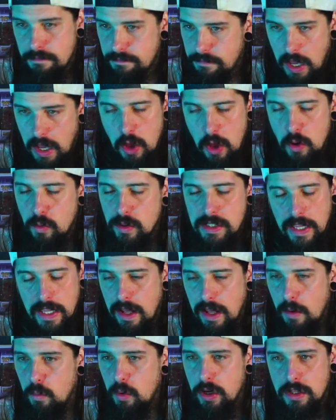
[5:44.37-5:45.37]
I always get
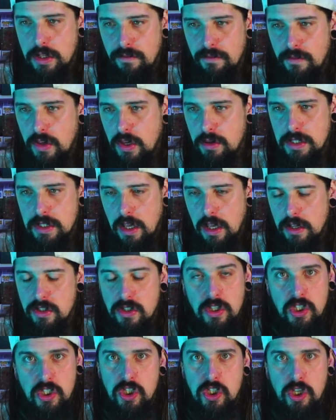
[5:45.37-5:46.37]
that word confused. Like,
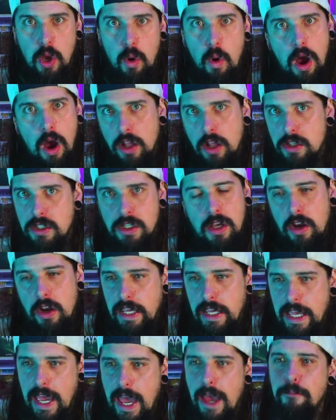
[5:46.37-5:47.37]
it's so hard to kind
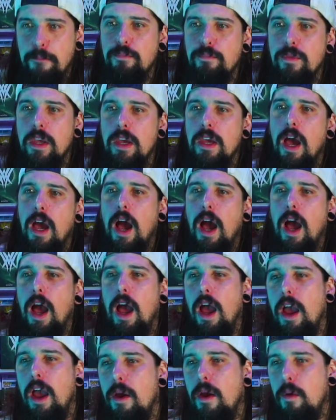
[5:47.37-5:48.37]
of get
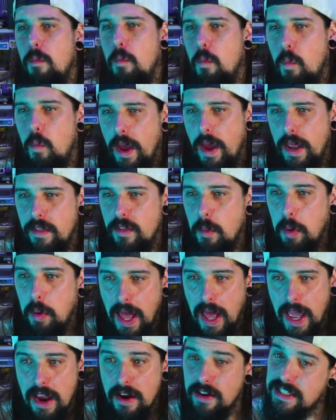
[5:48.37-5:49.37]
when the
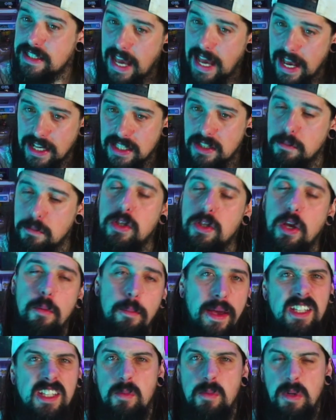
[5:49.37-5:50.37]
player attacks them. So
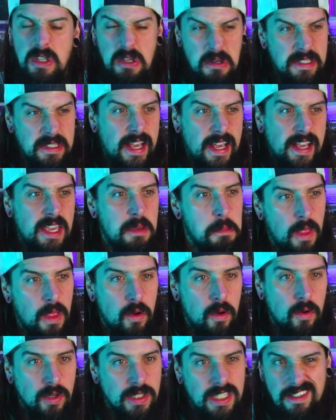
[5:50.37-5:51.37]
basically, when you're attacking by the
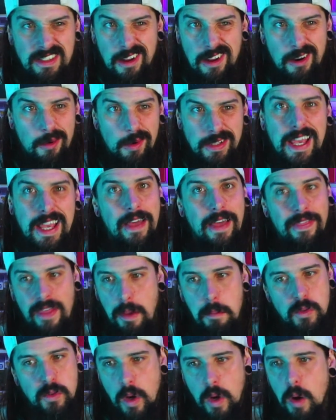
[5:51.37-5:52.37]
looks, it's going to attack
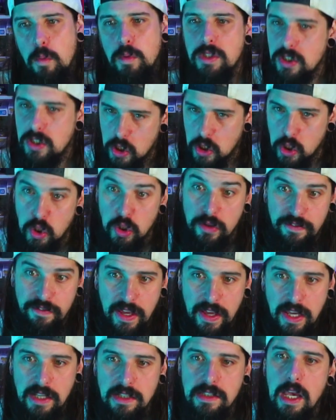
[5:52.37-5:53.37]
them as well, which is a good
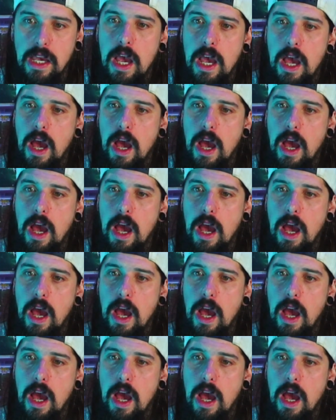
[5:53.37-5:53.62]
fix.